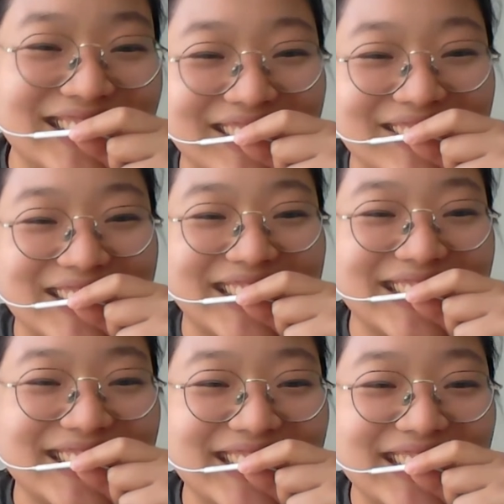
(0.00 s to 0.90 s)
Anyway,
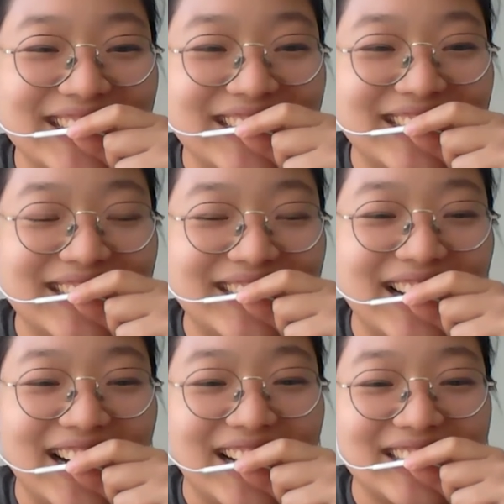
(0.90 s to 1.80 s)

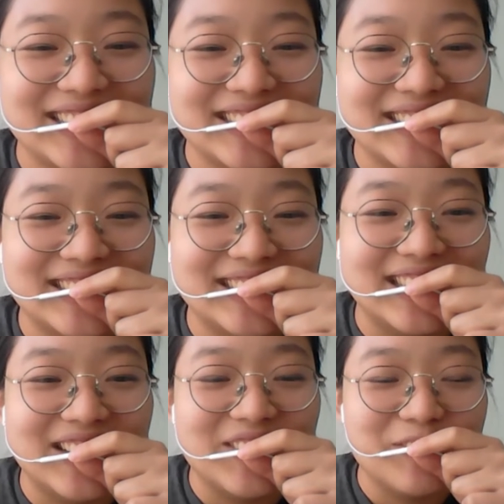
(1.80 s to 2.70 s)
yeah.
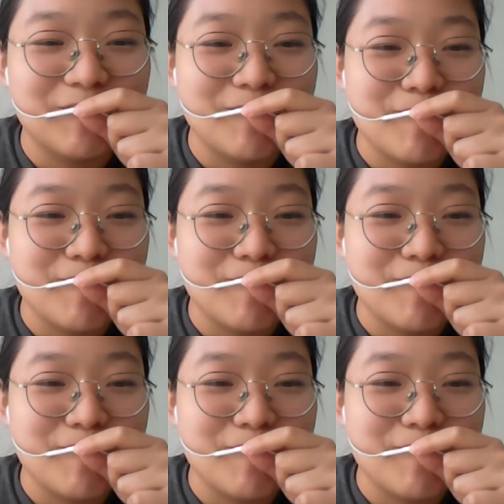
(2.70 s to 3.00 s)
So